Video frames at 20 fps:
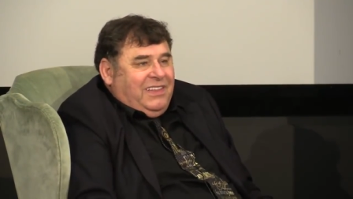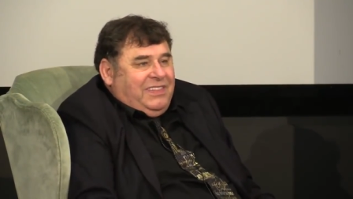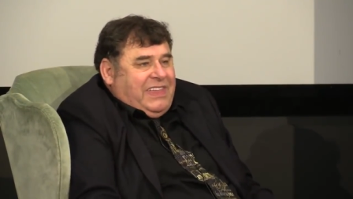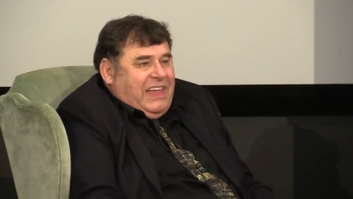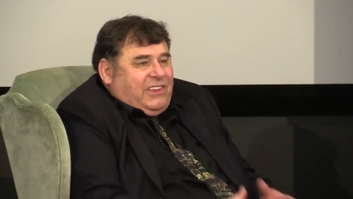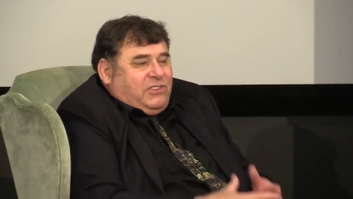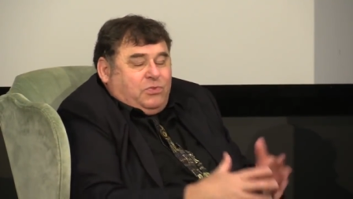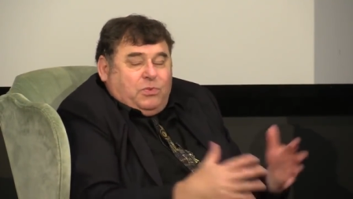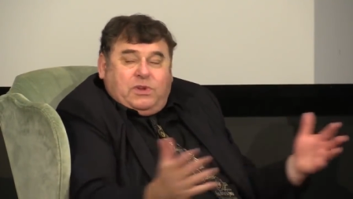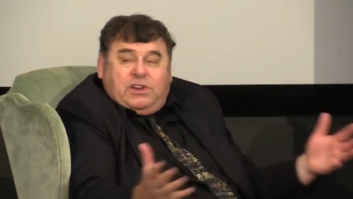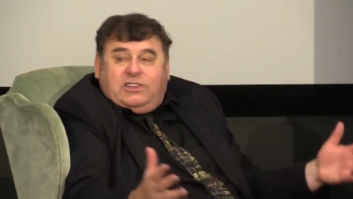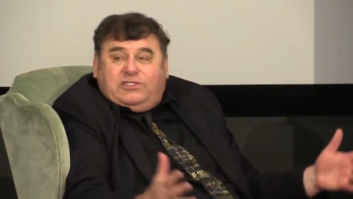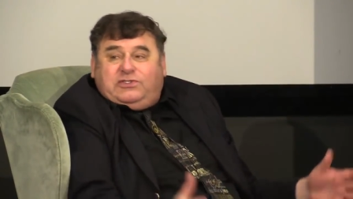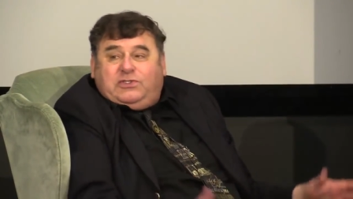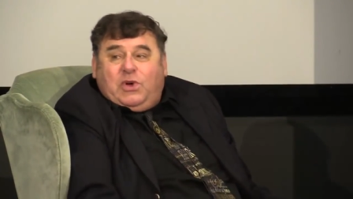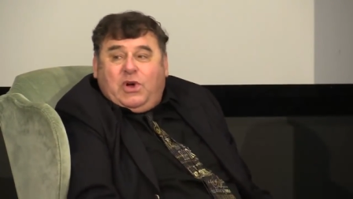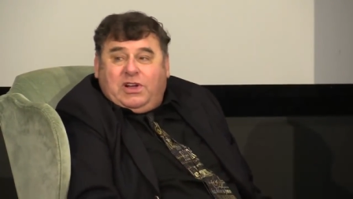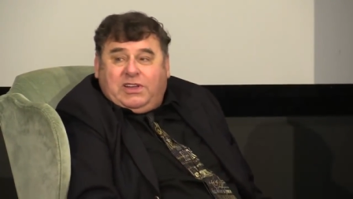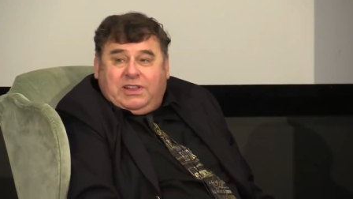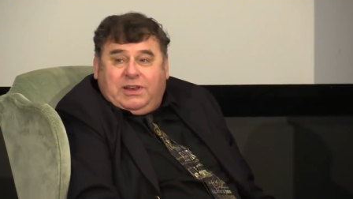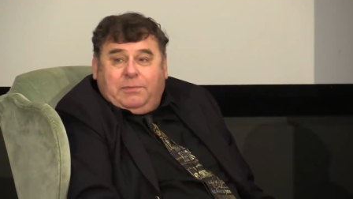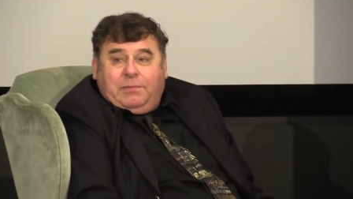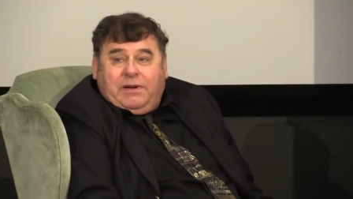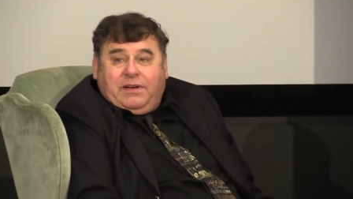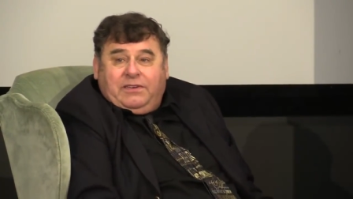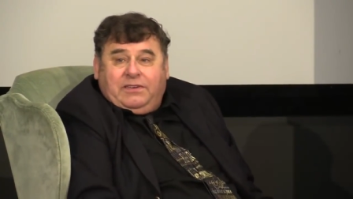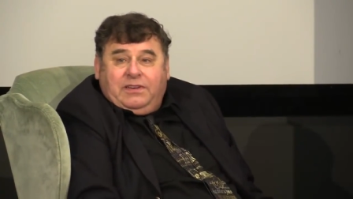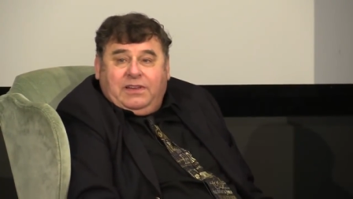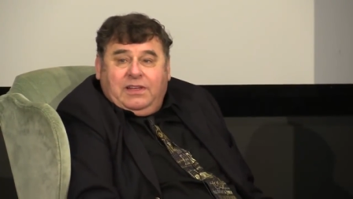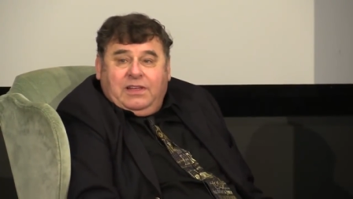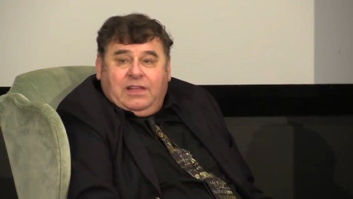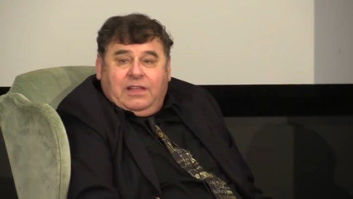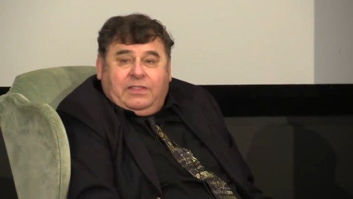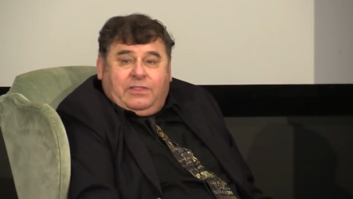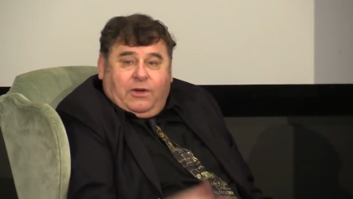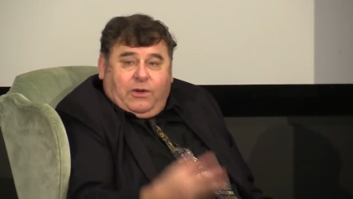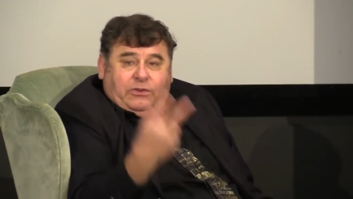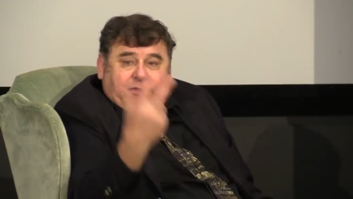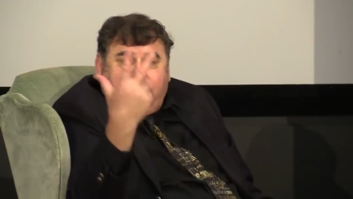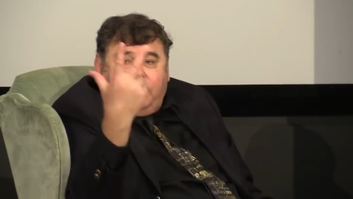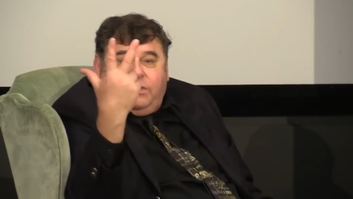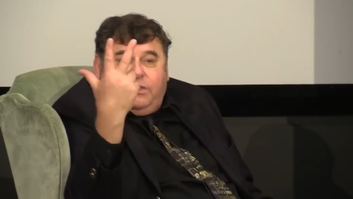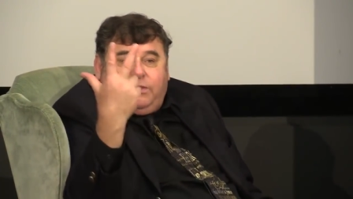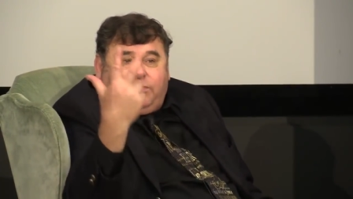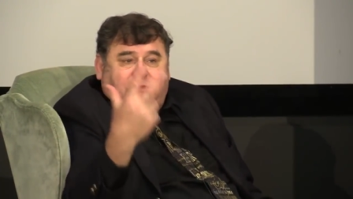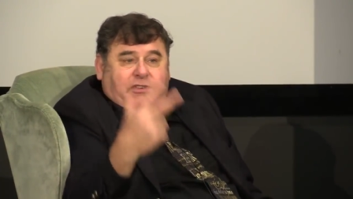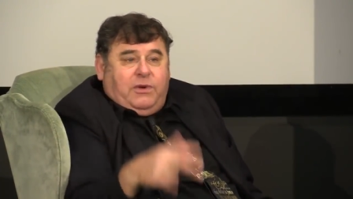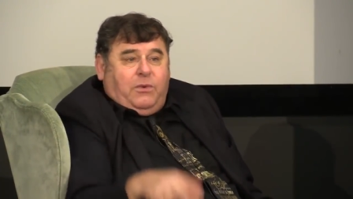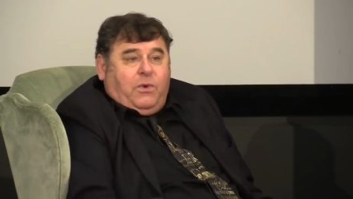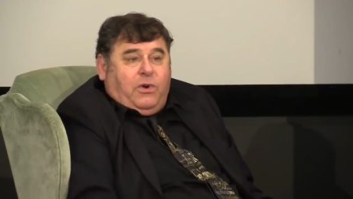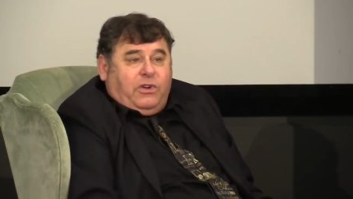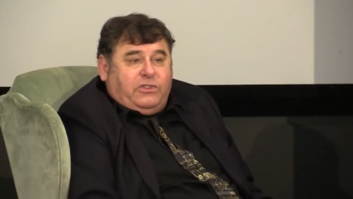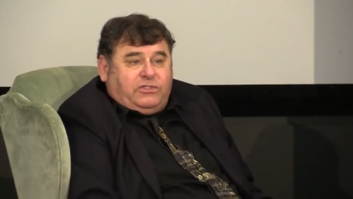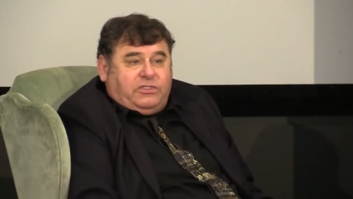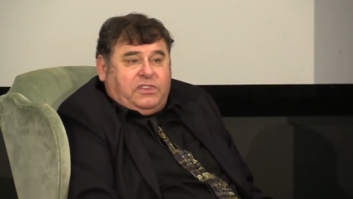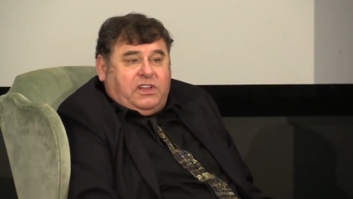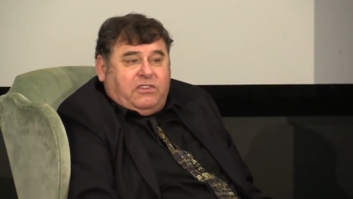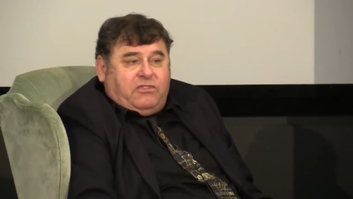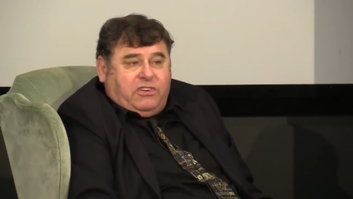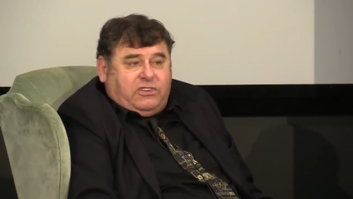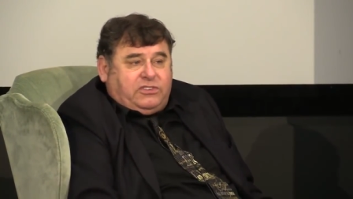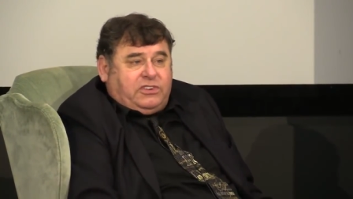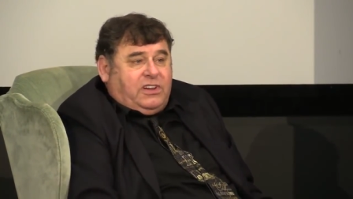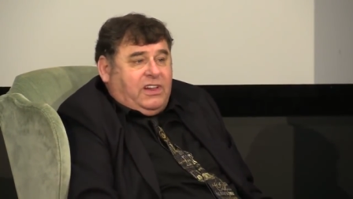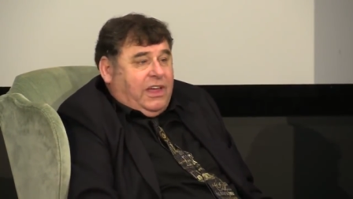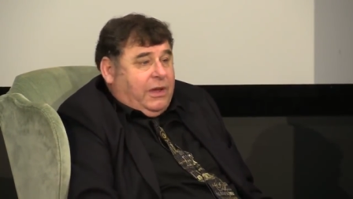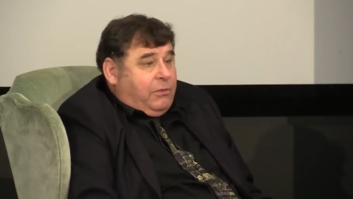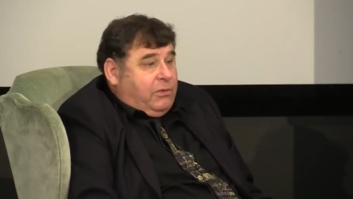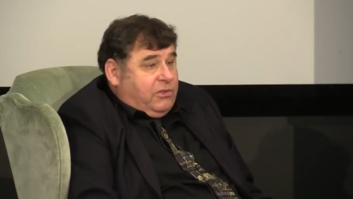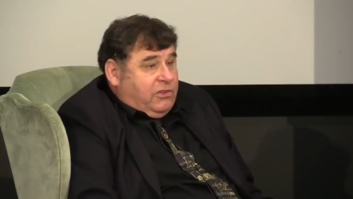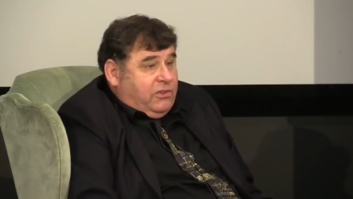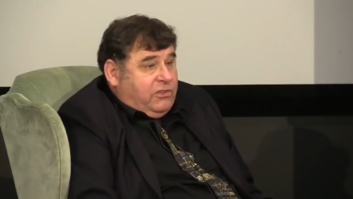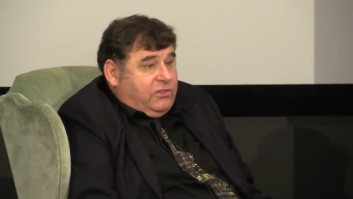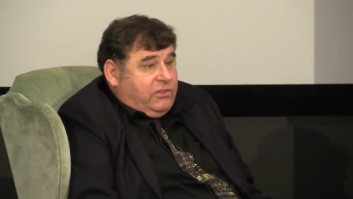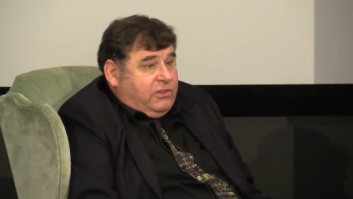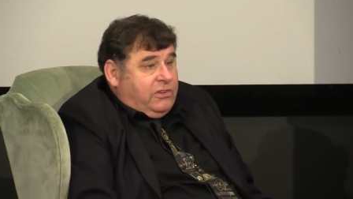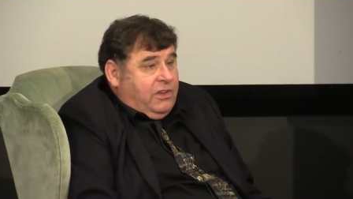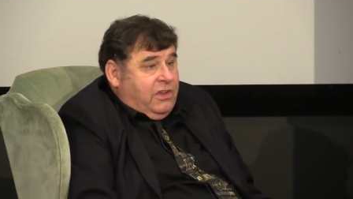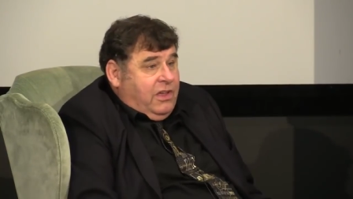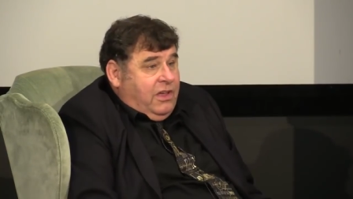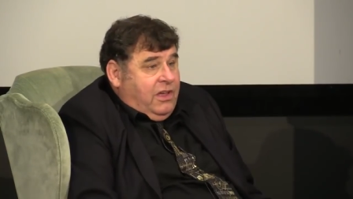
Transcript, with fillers: That's what it's talking about. Those are the three words of the original languages